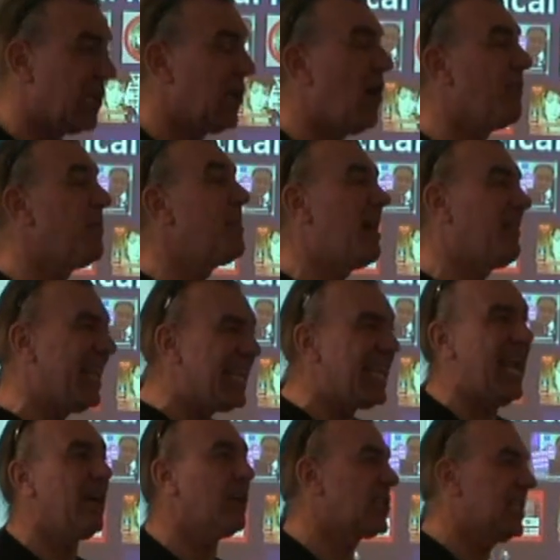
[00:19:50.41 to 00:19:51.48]
A lot of them have
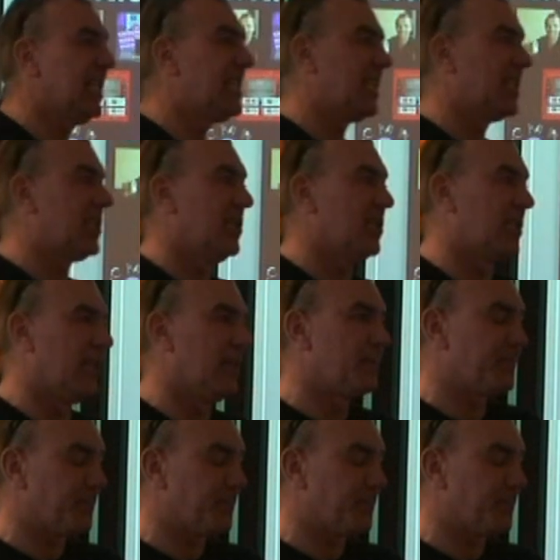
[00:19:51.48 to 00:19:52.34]
in-house solicitors.